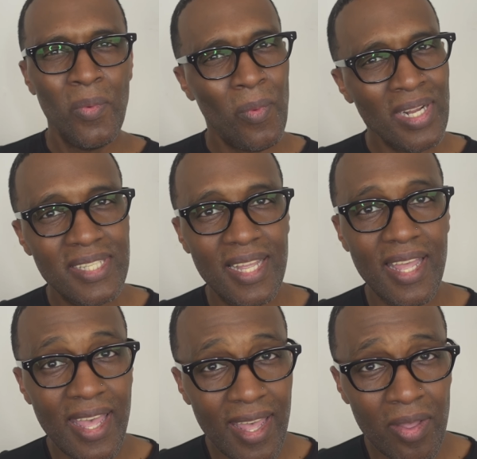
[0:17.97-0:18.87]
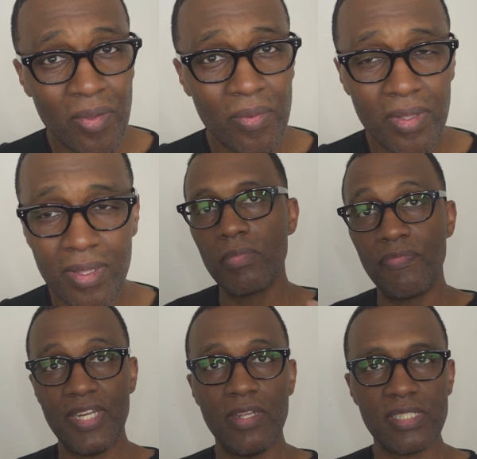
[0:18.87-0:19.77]
What the hell? But
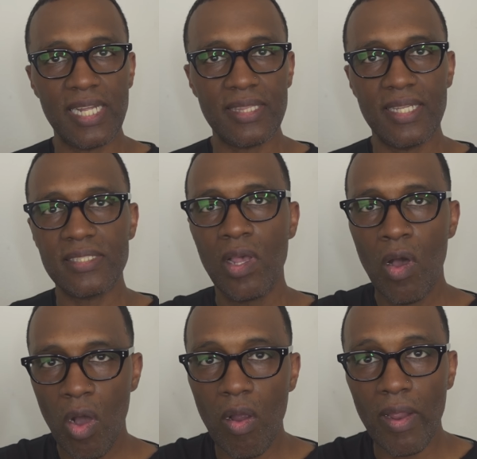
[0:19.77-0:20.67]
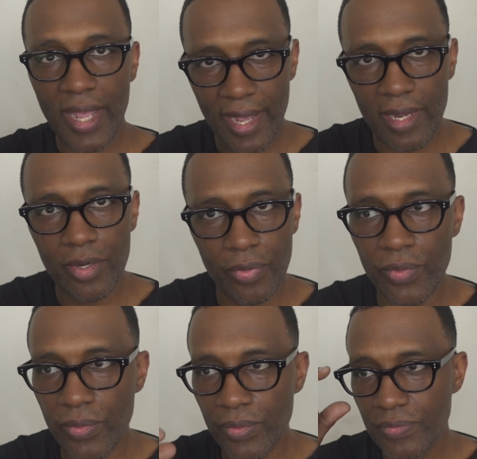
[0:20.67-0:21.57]
videos like this are hella
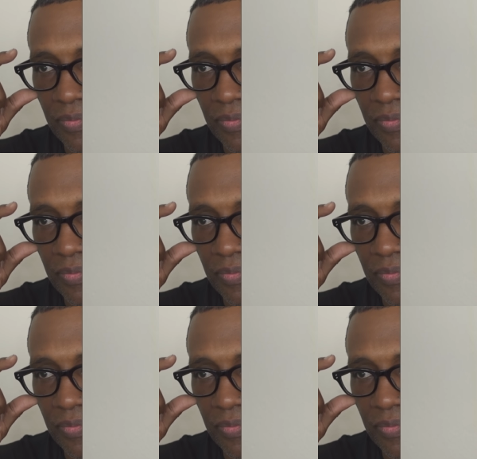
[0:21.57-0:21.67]
cruel.